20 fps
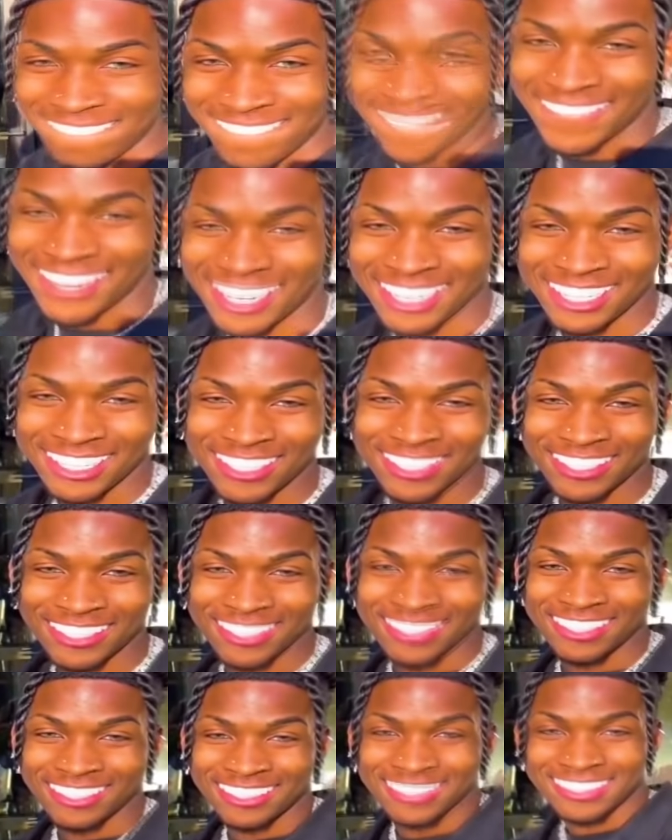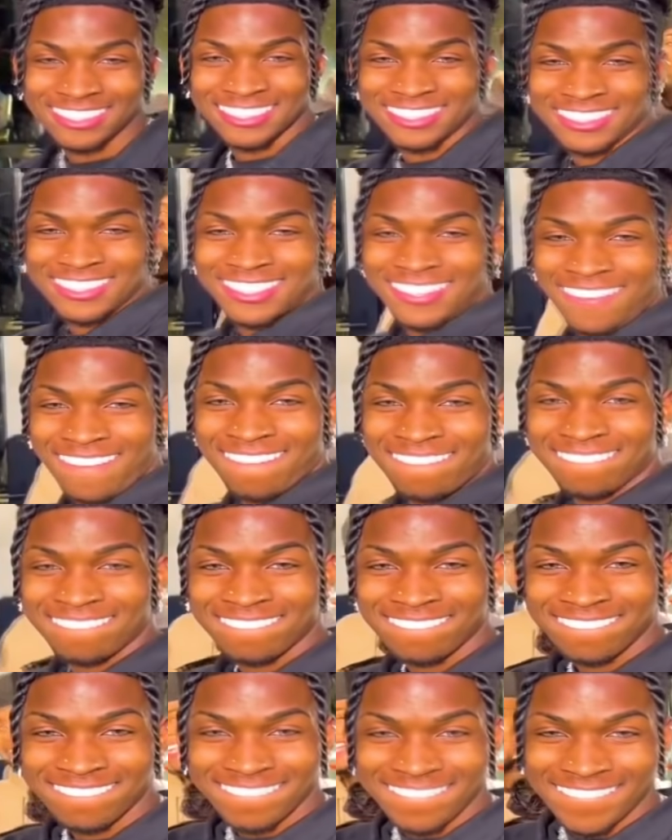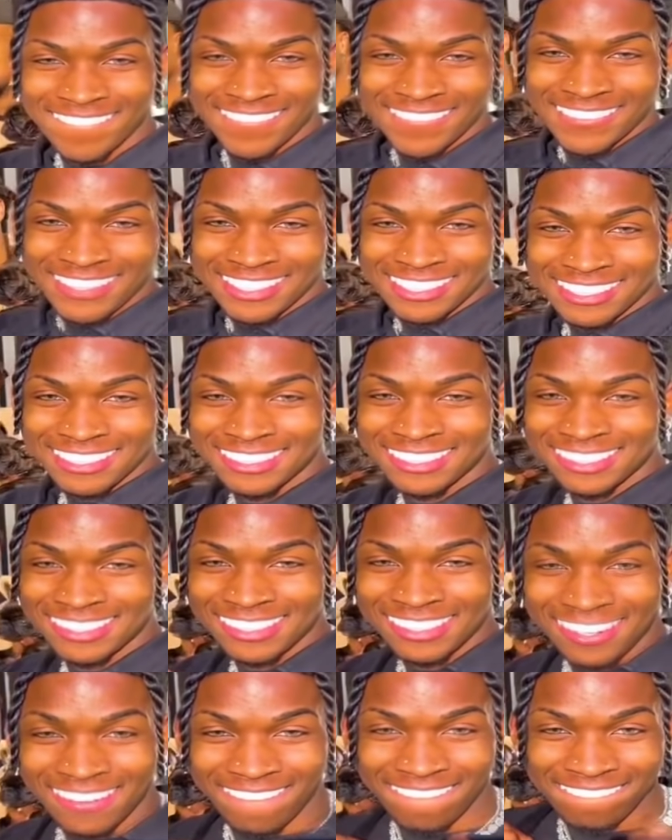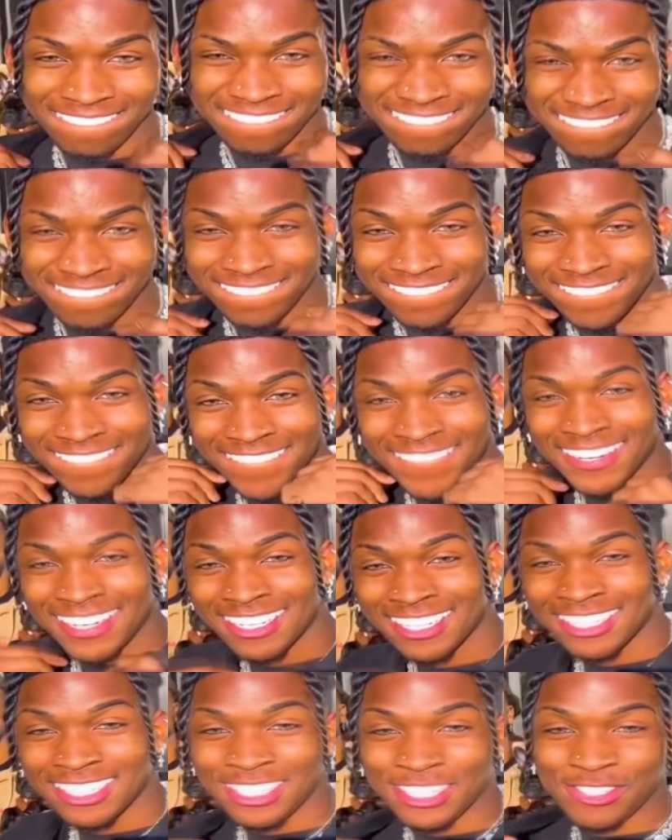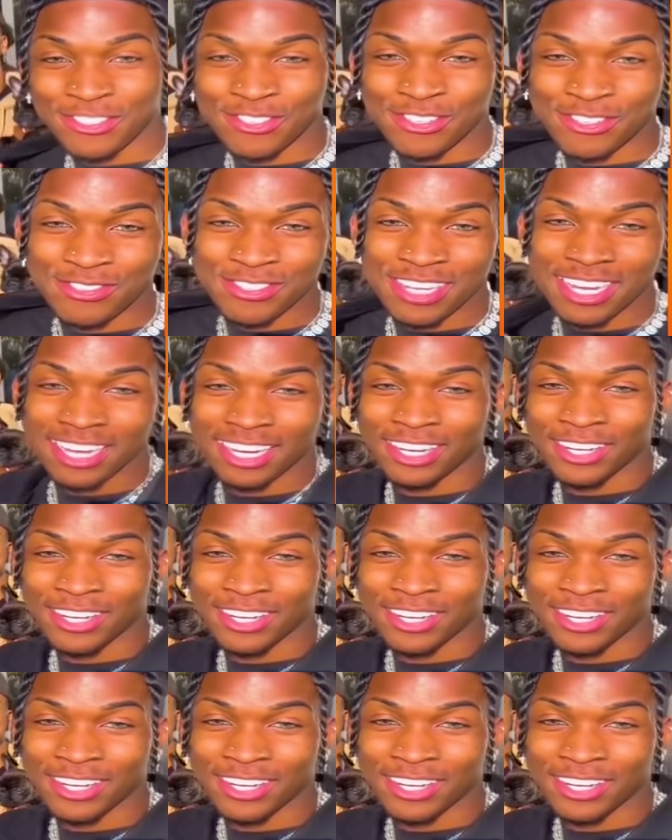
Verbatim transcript: Hello. Hey. Then I went in Dior and Dior me. Hello. Drip check.